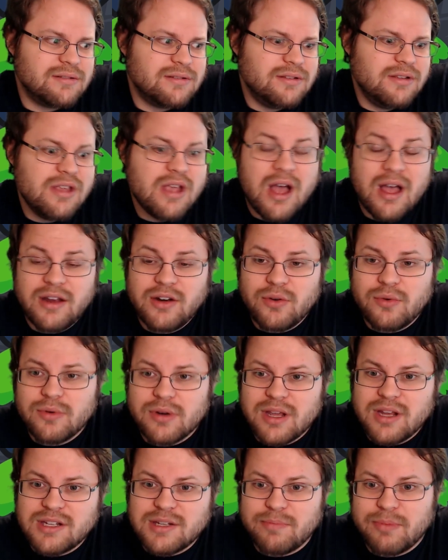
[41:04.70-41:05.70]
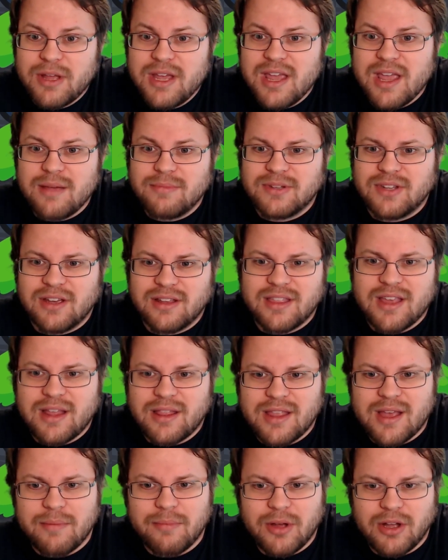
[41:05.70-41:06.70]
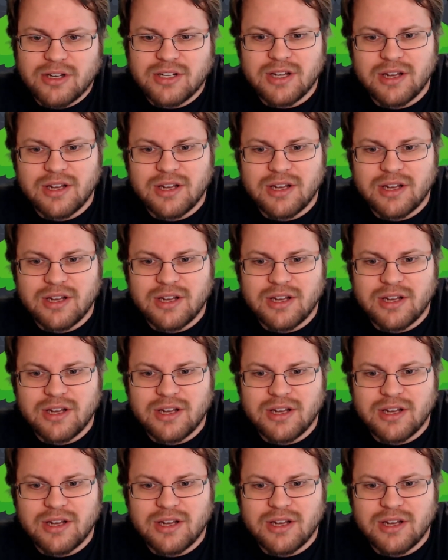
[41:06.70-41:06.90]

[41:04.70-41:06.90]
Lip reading: yeah, I don't get to play games like that much.